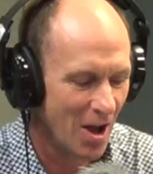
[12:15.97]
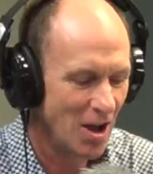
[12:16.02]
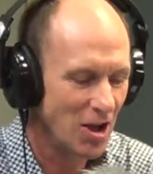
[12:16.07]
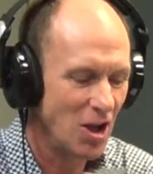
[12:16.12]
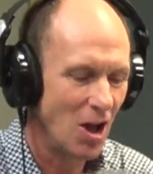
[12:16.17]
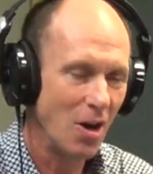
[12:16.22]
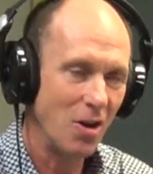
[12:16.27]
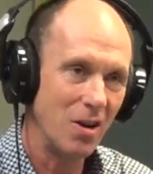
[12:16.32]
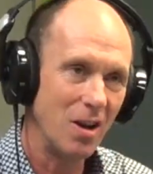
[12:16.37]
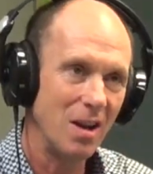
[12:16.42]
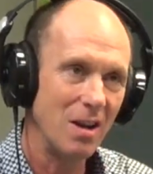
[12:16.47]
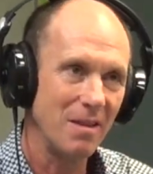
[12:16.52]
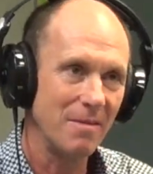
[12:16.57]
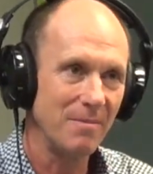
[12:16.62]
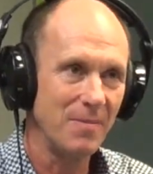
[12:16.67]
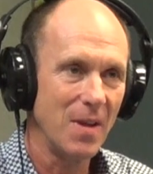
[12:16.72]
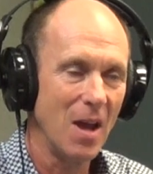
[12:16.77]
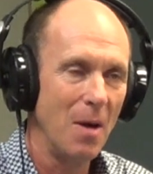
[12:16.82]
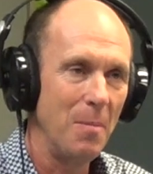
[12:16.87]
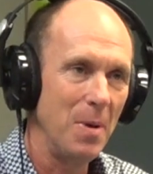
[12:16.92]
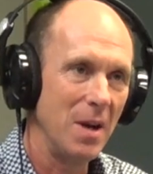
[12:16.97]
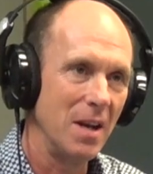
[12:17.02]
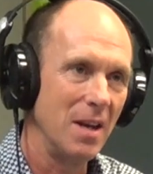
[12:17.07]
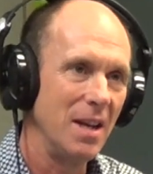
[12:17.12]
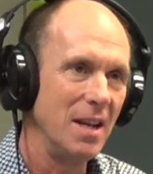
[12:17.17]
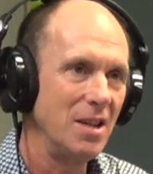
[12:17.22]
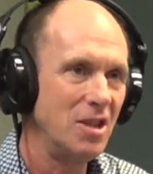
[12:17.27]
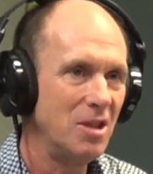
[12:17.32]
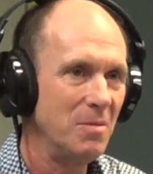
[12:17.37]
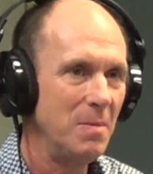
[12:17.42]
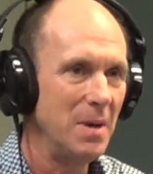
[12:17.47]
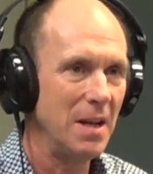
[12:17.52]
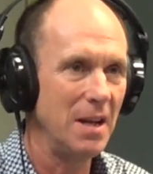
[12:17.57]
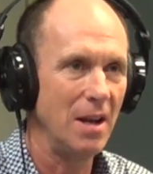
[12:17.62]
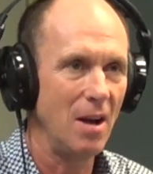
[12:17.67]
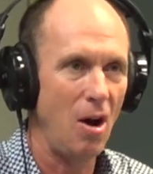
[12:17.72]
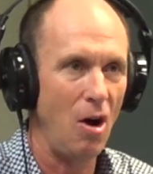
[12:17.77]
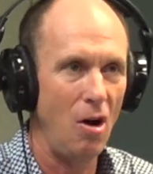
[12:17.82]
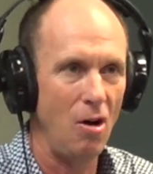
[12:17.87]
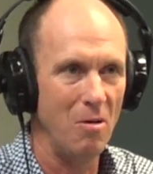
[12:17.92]
Yogurt, but it needs to be
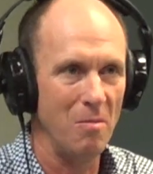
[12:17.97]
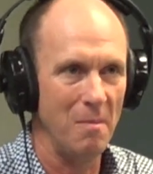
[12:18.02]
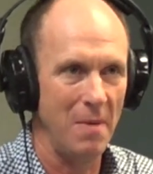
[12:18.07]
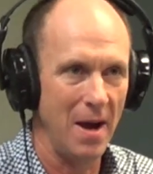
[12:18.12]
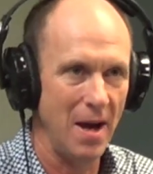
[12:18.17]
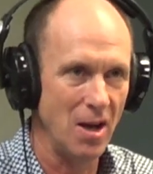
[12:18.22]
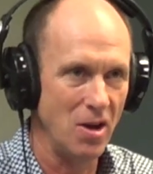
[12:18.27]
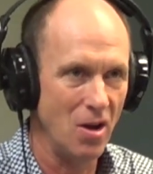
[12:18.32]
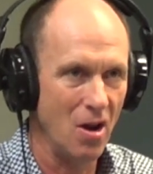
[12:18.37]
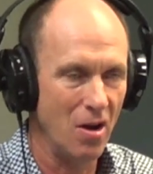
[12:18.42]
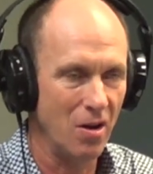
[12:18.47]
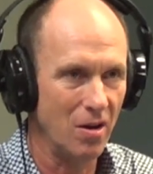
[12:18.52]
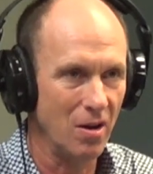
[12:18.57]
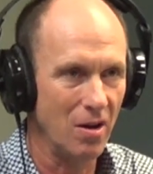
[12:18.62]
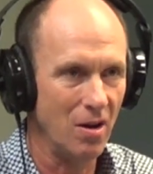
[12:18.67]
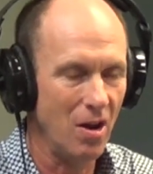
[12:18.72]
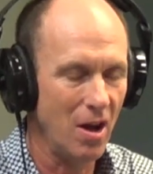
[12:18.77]
homemade yogurt.